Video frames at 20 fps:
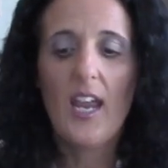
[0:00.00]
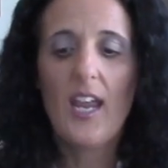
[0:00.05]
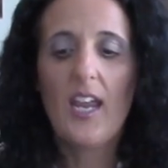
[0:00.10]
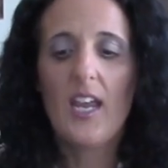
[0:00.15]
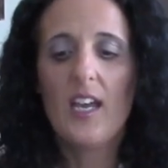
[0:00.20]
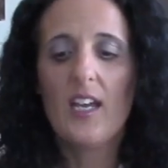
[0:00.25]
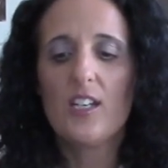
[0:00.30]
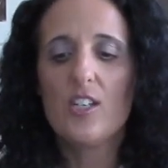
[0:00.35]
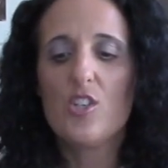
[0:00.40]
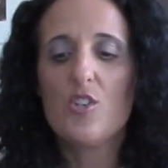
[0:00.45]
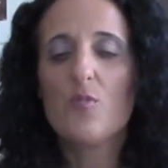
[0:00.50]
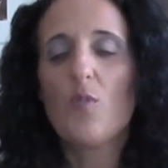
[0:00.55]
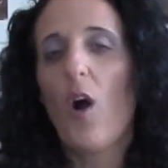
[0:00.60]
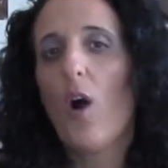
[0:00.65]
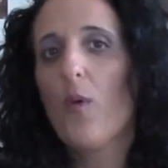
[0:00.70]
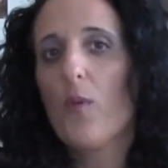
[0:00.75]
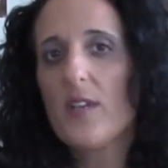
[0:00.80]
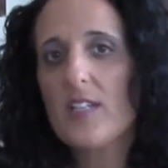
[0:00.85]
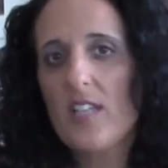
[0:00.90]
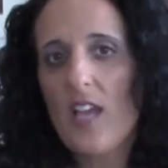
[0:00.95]
And you
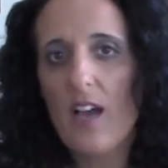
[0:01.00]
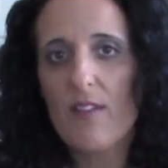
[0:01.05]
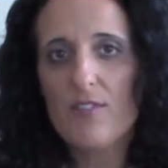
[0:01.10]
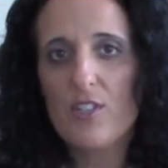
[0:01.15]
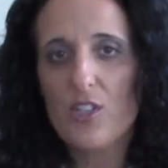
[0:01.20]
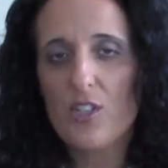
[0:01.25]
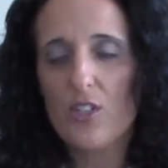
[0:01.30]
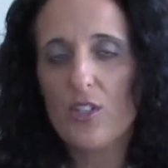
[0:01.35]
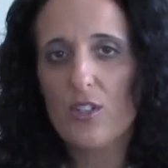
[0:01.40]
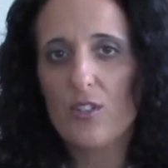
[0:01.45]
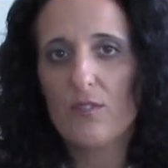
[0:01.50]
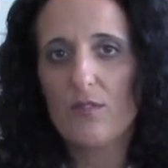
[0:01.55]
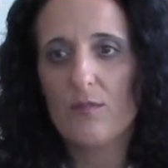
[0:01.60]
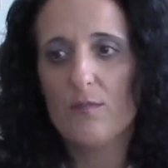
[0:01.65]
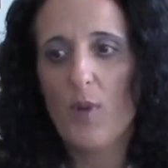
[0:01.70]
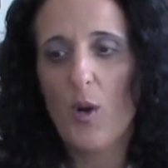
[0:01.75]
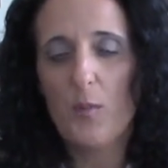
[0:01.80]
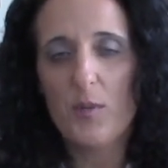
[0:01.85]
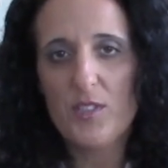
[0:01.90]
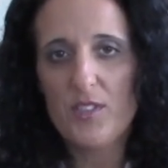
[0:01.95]
always have your
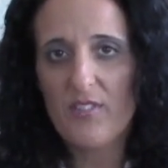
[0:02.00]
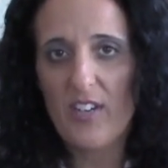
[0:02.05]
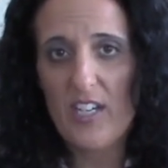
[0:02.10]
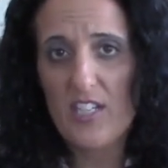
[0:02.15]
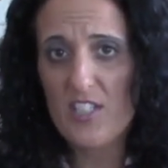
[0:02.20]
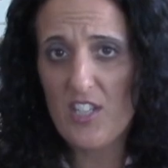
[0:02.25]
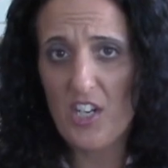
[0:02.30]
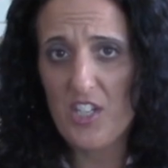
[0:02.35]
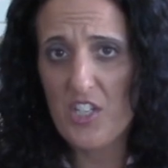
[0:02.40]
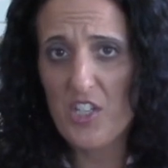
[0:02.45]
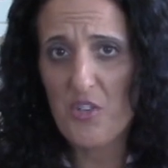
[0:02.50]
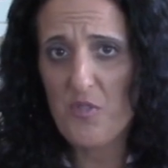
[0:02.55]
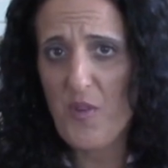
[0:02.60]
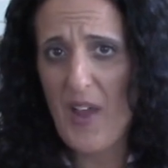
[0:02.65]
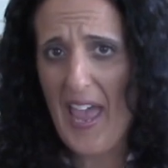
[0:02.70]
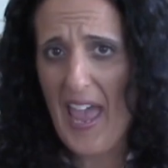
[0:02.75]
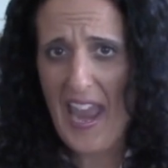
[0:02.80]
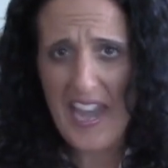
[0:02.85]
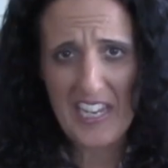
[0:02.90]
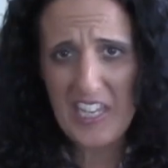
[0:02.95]
mobile device on you
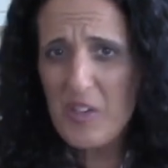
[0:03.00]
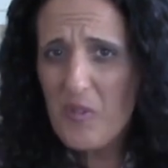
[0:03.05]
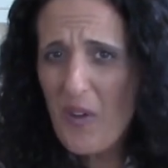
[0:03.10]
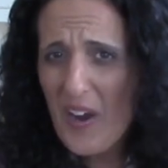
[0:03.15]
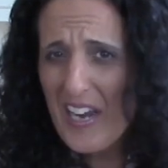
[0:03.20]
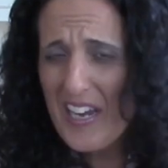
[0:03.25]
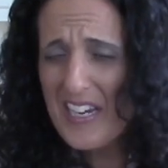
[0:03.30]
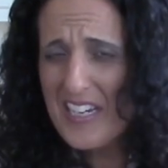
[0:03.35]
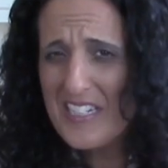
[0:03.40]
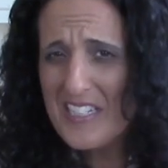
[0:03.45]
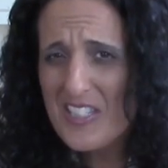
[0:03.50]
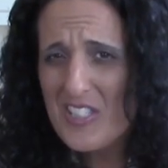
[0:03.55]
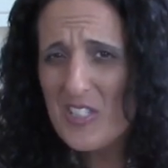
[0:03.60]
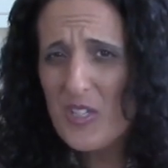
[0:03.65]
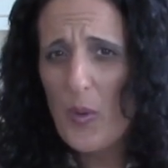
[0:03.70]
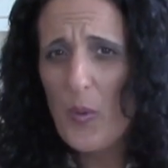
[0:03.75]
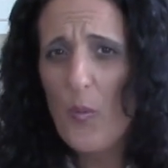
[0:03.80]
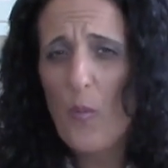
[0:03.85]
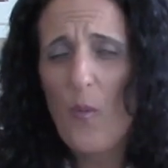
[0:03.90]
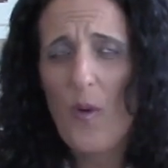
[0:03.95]
anyway,
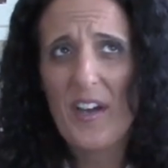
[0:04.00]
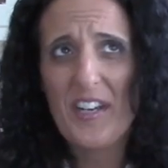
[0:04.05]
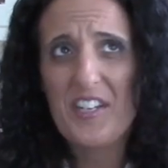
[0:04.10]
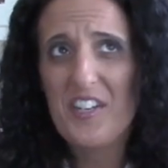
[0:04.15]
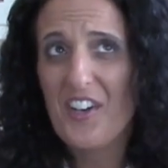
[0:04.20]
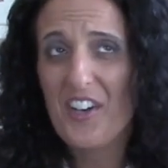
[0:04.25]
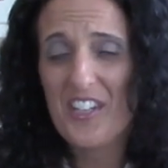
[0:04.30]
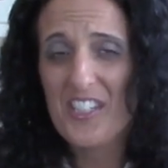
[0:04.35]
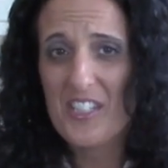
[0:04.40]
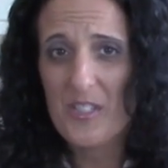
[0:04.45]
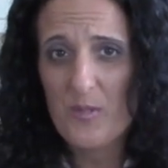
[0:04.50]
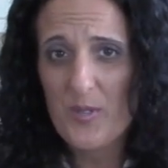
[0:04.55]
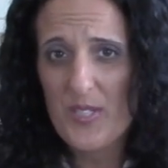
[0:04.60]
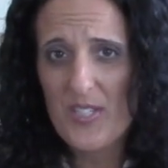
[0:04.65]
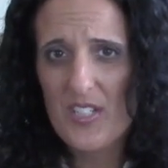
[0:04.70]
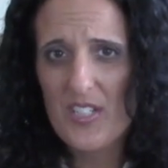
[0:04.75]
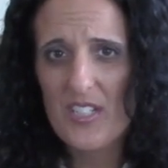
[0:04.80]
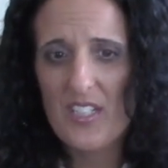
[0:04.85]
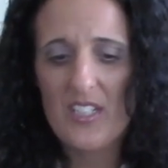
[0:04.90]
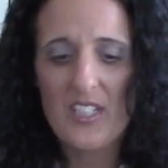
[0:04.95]
so why not use
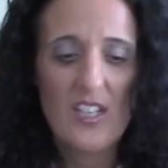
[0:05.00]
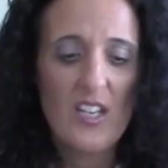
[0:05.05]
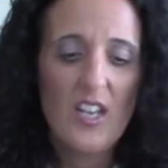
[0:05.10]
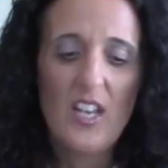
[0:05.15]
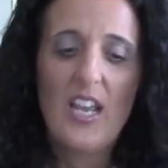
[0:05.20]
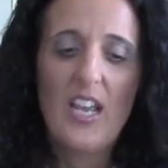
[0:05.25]
it?